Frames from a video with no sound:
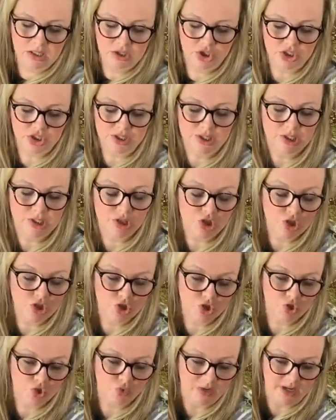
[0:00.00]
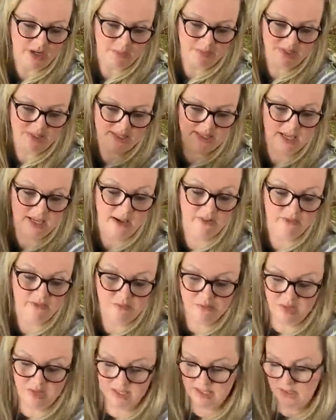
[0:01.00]
just strips of
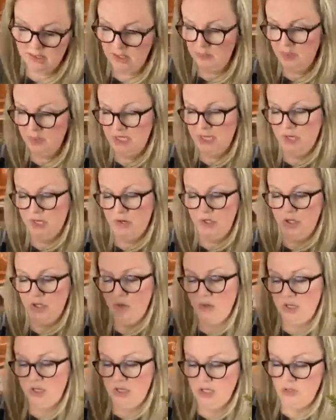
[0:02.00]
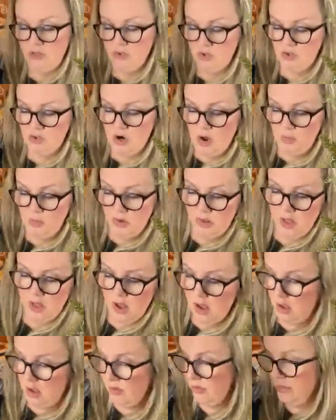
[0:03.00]
muslin material. You could use drop
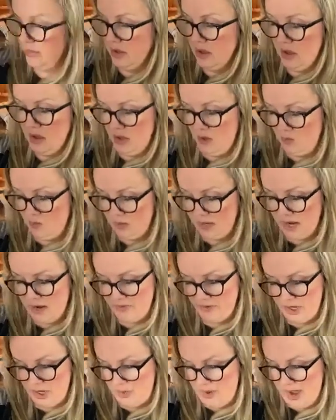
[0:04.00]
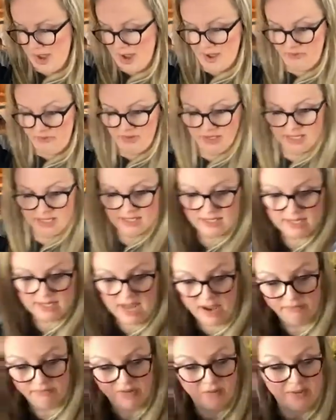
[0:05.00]
cloth, whatever you have. It doesn't
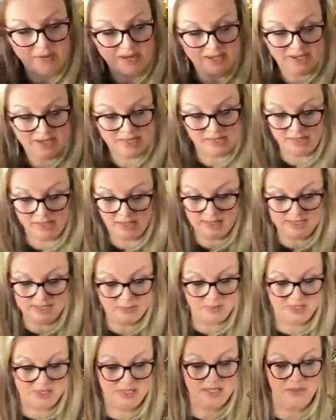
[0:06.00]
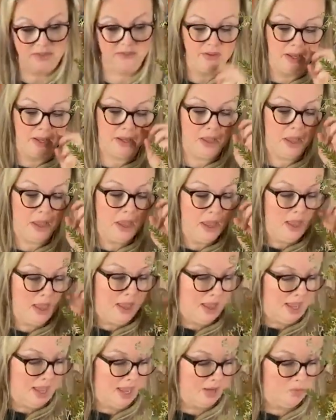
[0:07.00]
have to be anything specific.
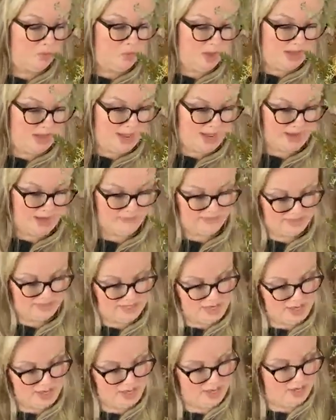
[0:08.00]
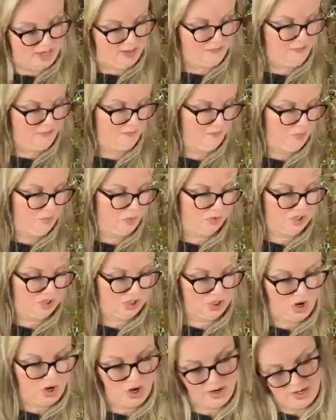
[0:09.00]
And what I have done, or
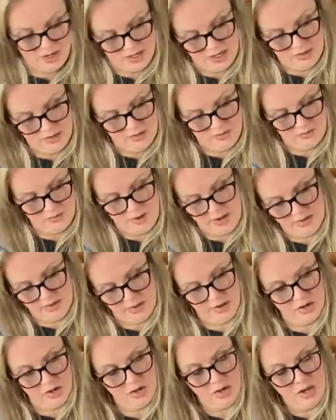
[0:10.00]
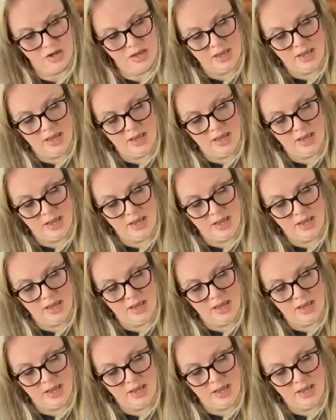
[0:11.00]
started rather,